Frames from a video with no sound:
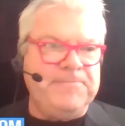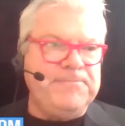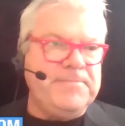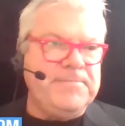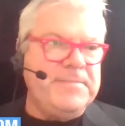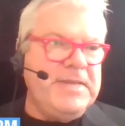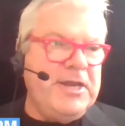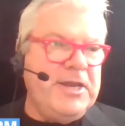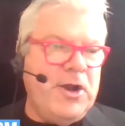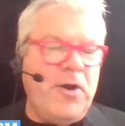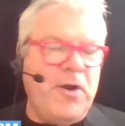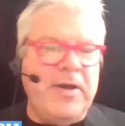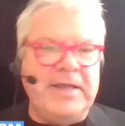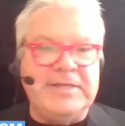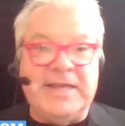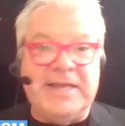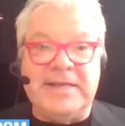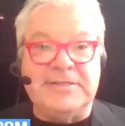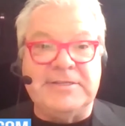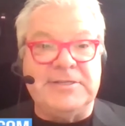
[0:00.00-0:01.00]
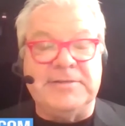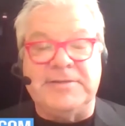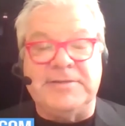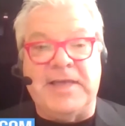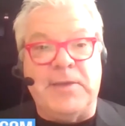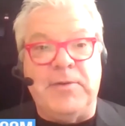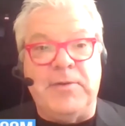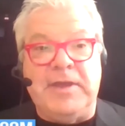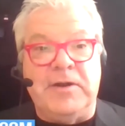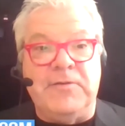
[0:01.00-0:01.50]
It's just
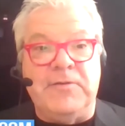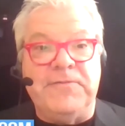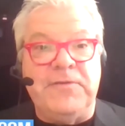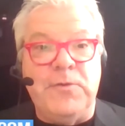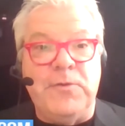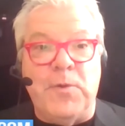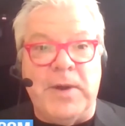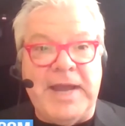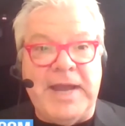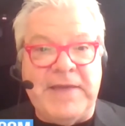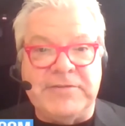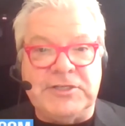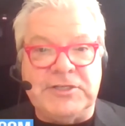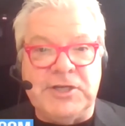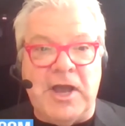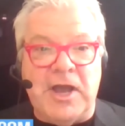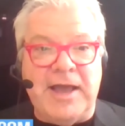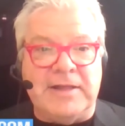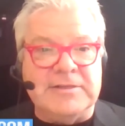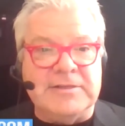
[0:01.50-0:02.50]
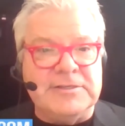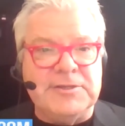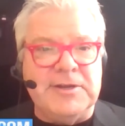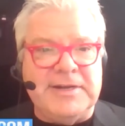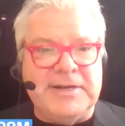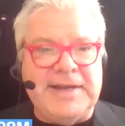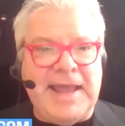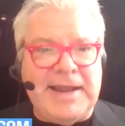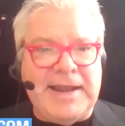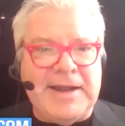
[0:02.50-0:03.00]
like, if you want to have a child, it's
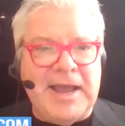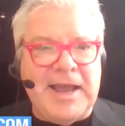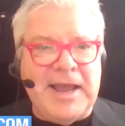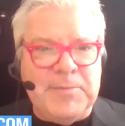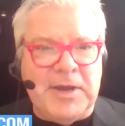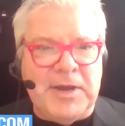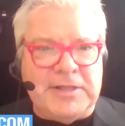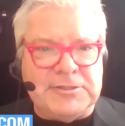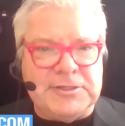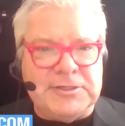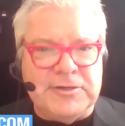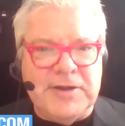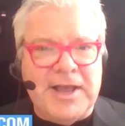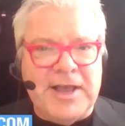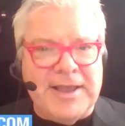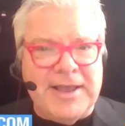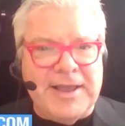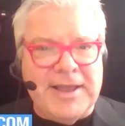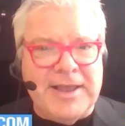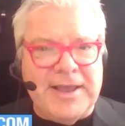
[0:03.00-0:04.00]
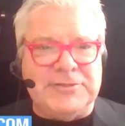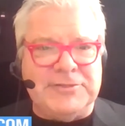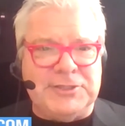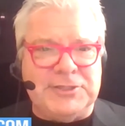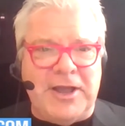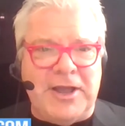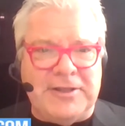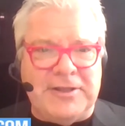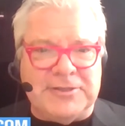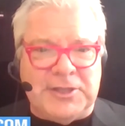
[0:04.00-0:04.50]
going to take 9 months. You're not going to have a
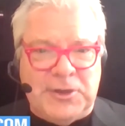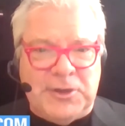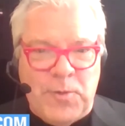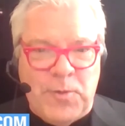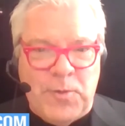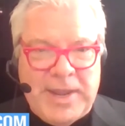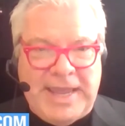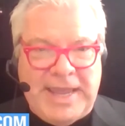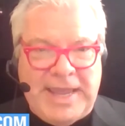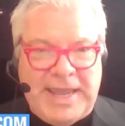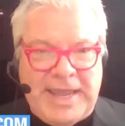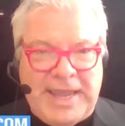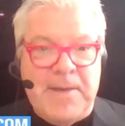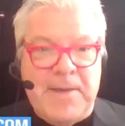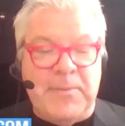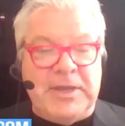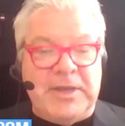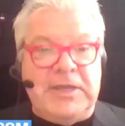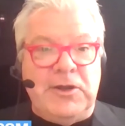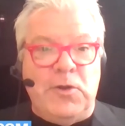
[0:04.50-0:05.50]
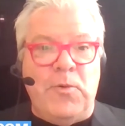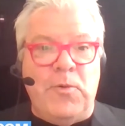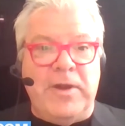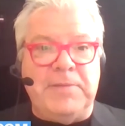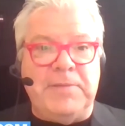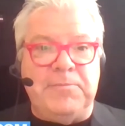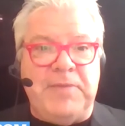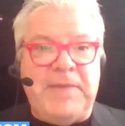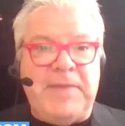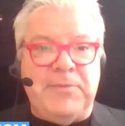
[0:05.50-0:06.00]
child in a week. But you know
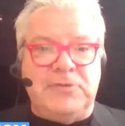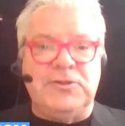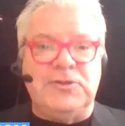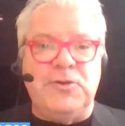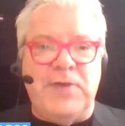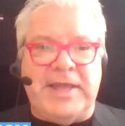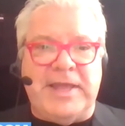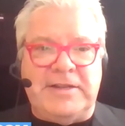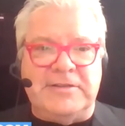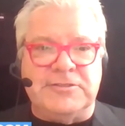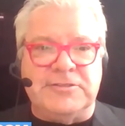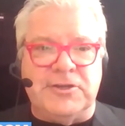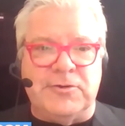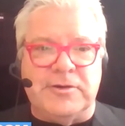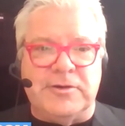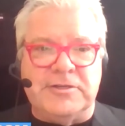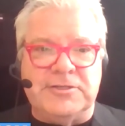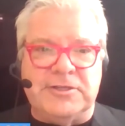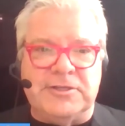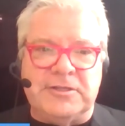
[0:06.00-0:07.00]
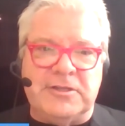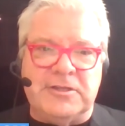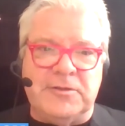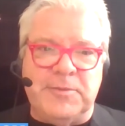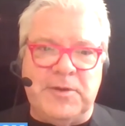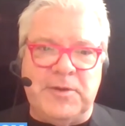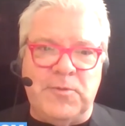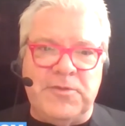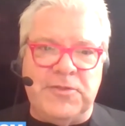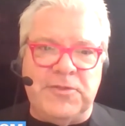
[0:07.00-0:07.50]
what? People do get discouraged a little
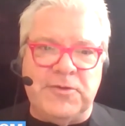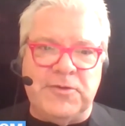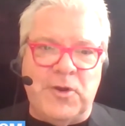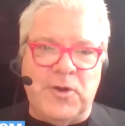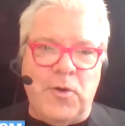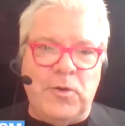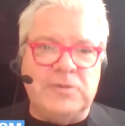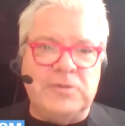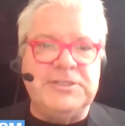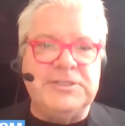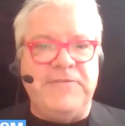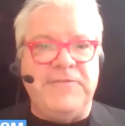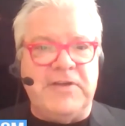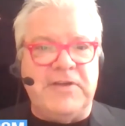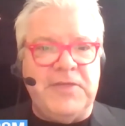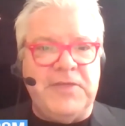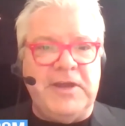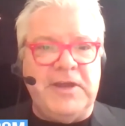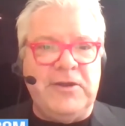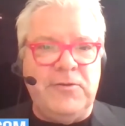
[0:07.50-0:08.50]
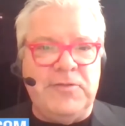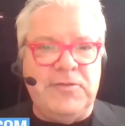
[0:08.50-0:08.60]
bit with their goals, even if they do the